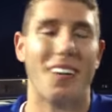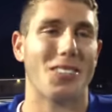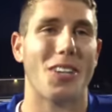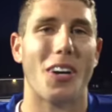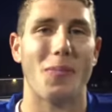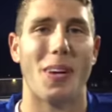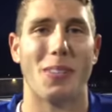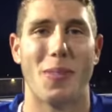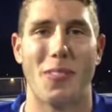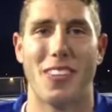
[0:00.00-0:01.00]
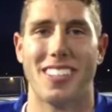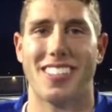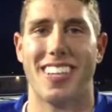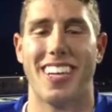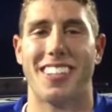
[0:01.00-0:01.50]
I was talking about with my friends
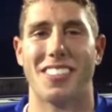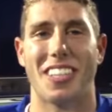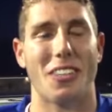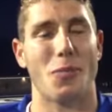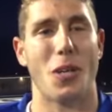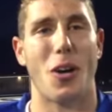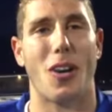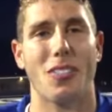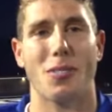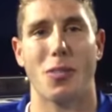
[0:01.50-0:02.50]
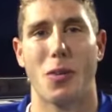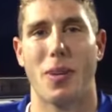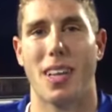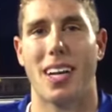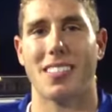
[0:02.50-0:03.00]
today. I was like, it would be awesome to win
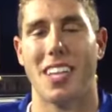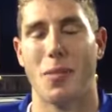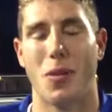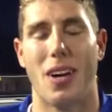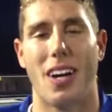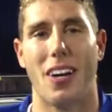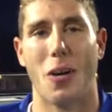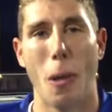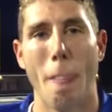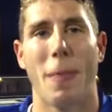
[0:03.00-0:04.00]
my last game in Ohio,